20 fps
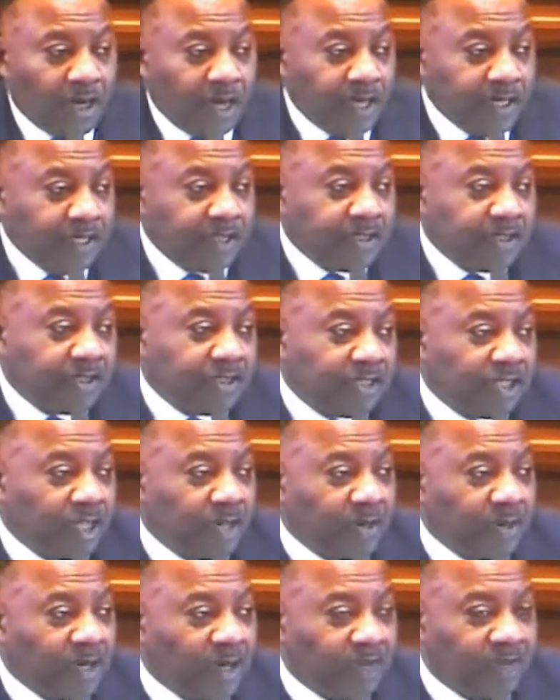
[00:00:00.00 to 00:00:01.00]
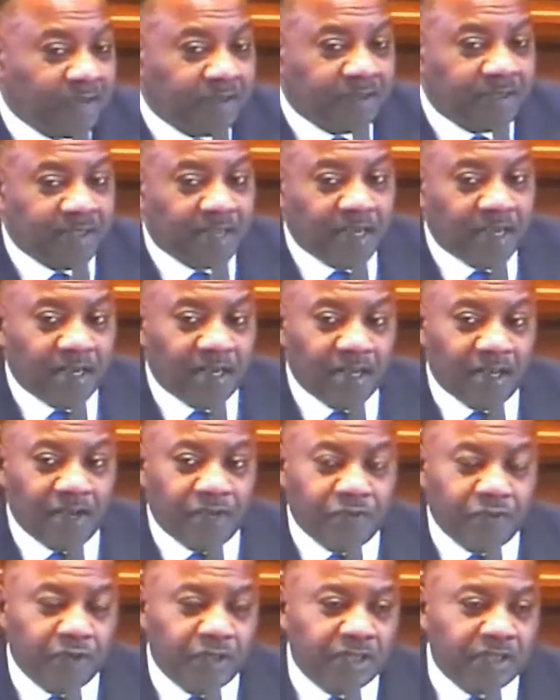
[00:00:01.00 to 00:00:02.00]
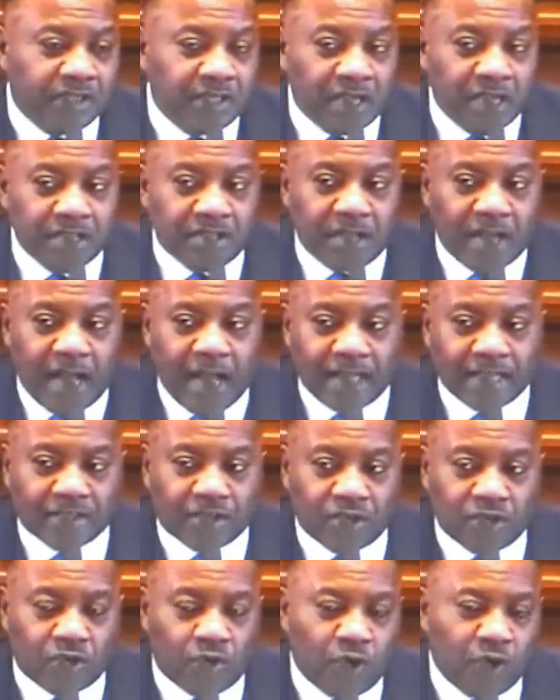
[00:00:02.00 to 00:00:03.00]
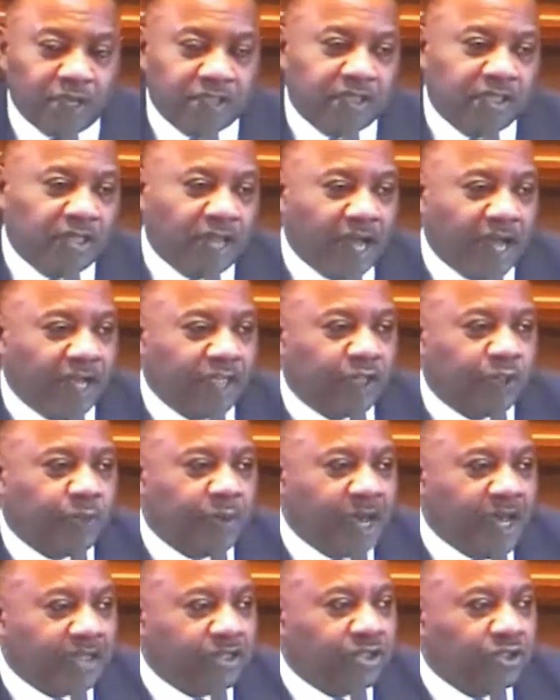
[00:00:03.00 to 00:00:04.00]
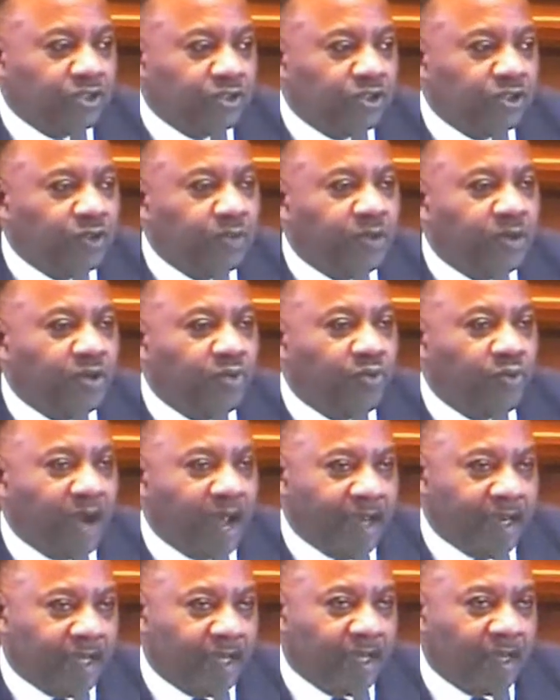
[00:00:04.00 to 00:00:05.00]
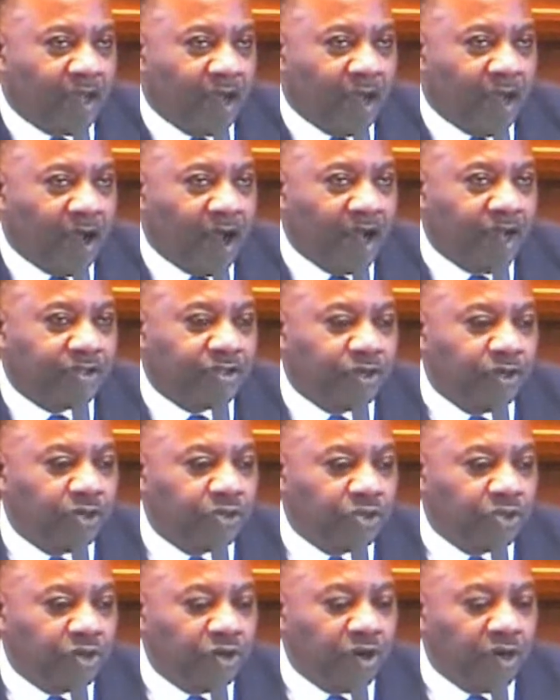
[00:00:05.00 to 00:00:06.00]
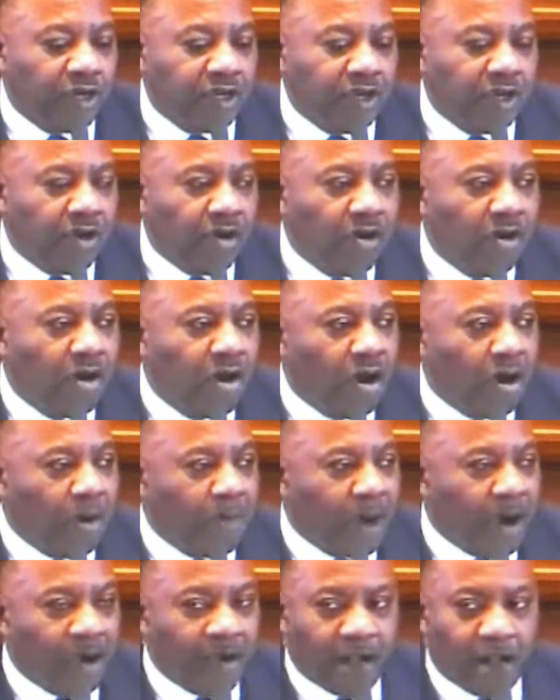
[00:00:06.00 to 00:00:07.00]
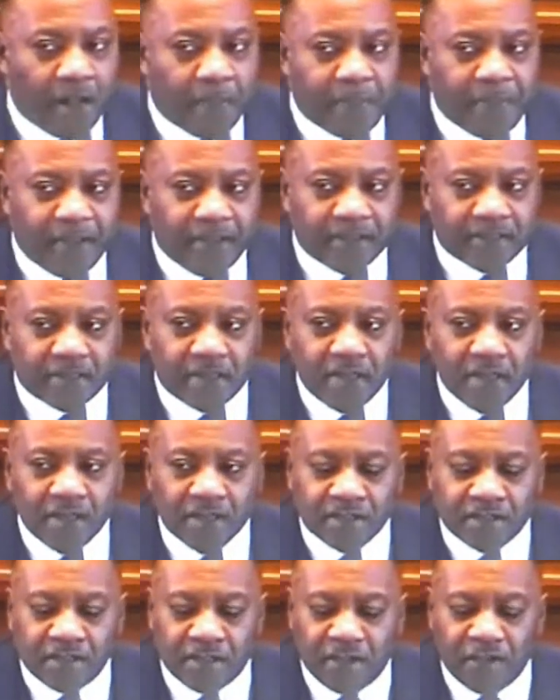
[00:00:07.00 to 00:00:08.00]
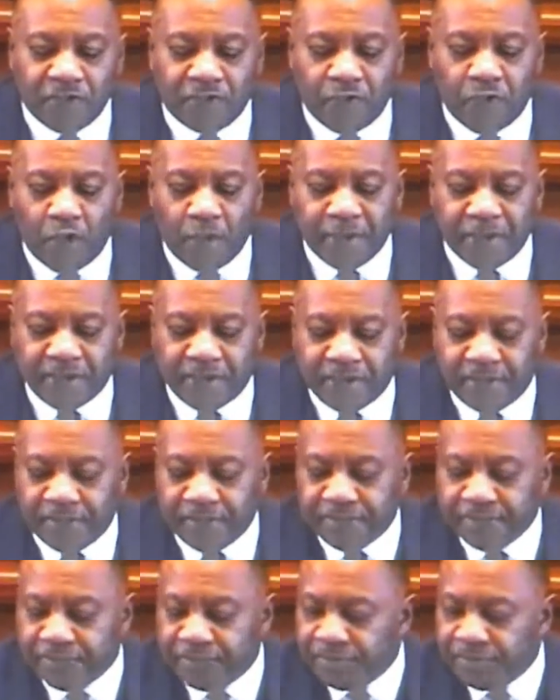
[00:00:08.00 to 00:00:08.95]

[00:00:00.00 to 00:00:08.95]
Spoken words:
ladies and gentlemen of the Senate, if you intend to ask a question, I expect you to be ready. I told you earlier about our paper. Senator Forby.